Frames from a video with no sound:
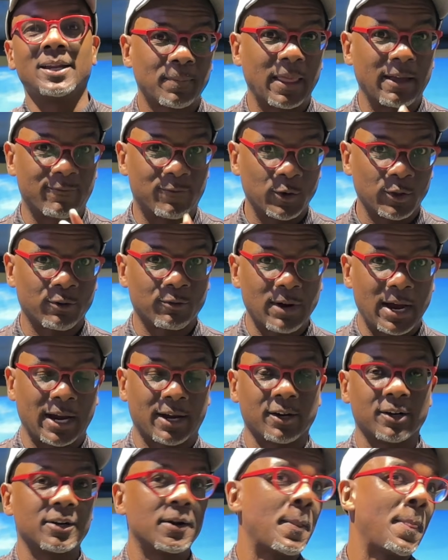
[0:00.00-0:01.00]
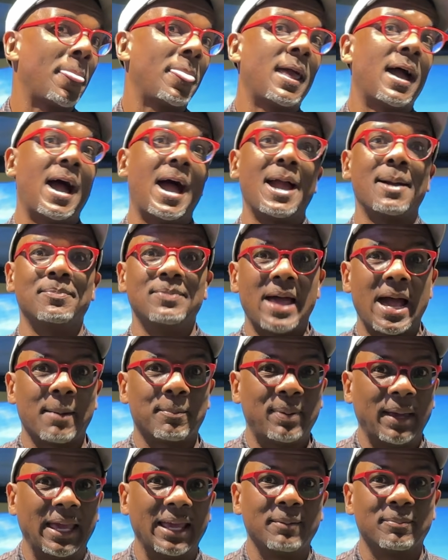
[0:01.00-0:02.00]
And for the record, I am not
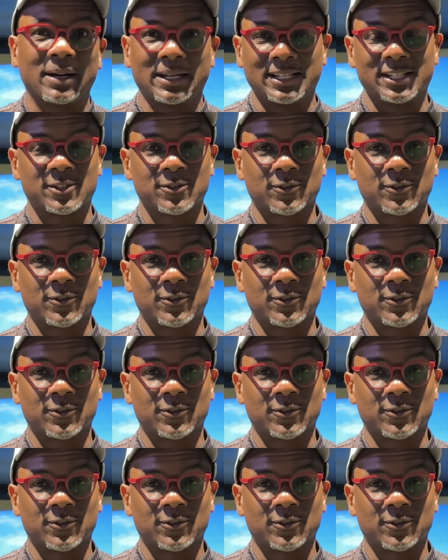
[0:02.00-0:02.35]
paid by these